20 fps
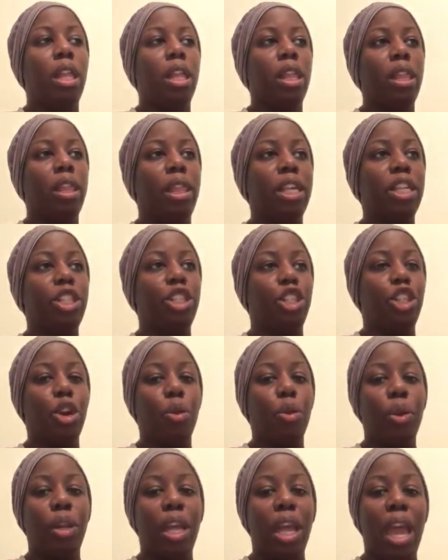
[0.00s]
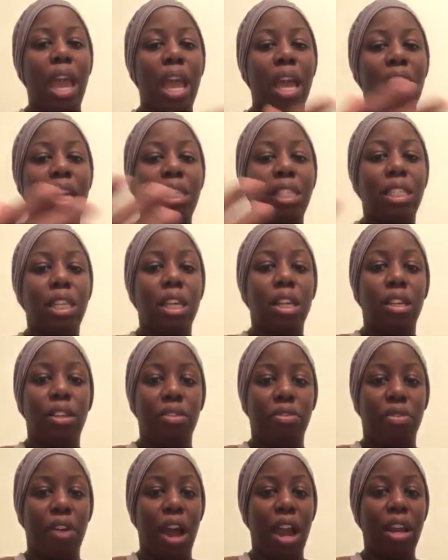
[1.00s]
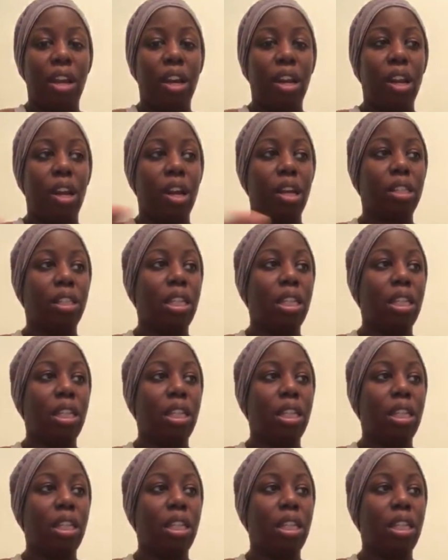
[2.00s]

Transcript: This journey has divided us.